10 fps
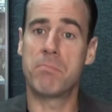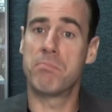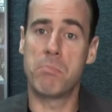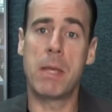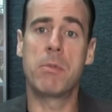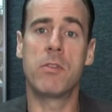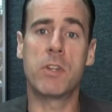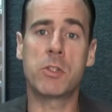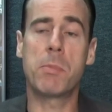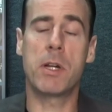Maybe you've
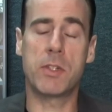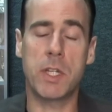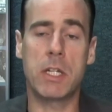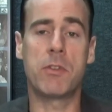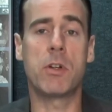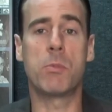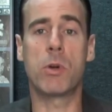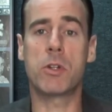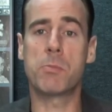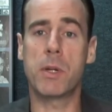experienced that if you're a
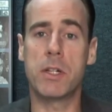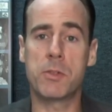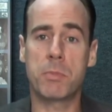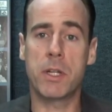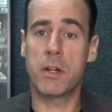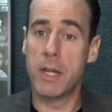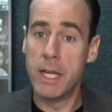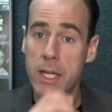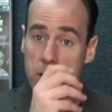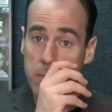more experienced player.
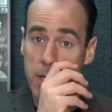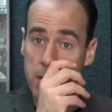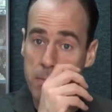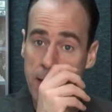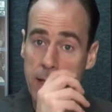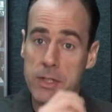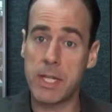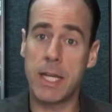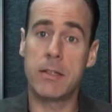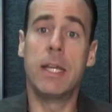You've been on the
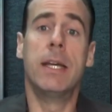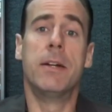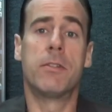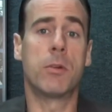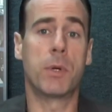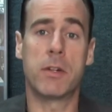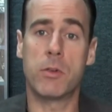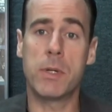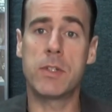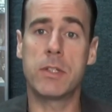bandstand for whatever
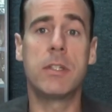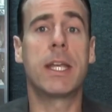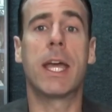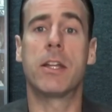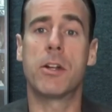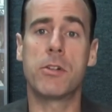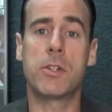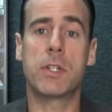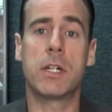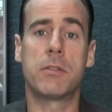reason, you can't hear
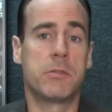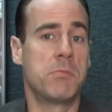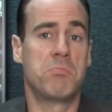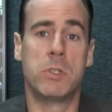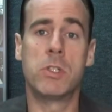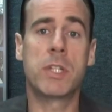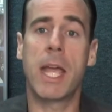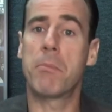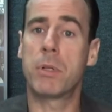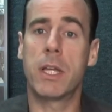yourself, you just
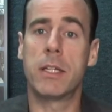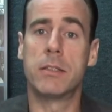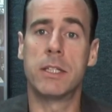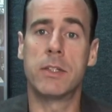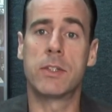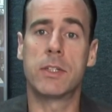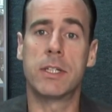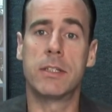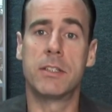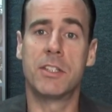can't play. It's
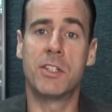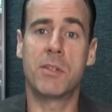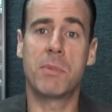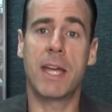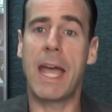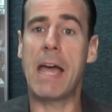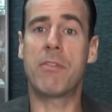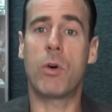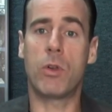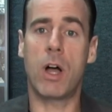you can be a half
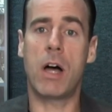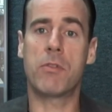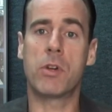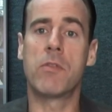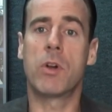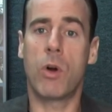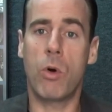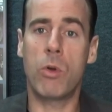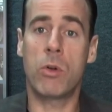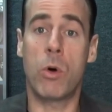hole off or even a
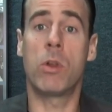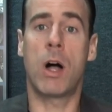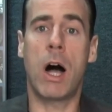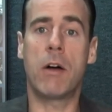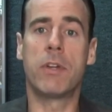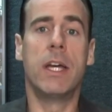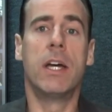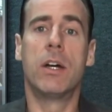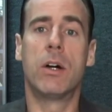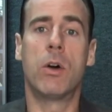whole hole off
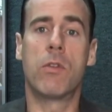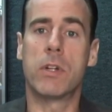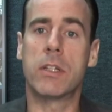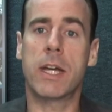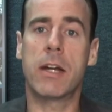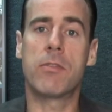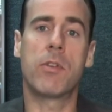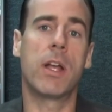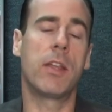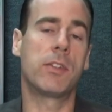over an entire
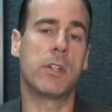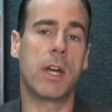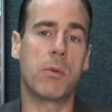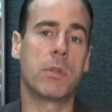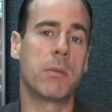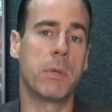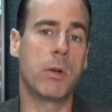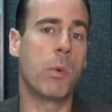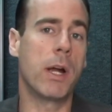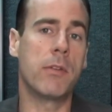phrase and not really be
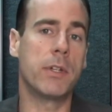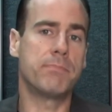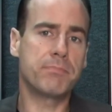aware of it.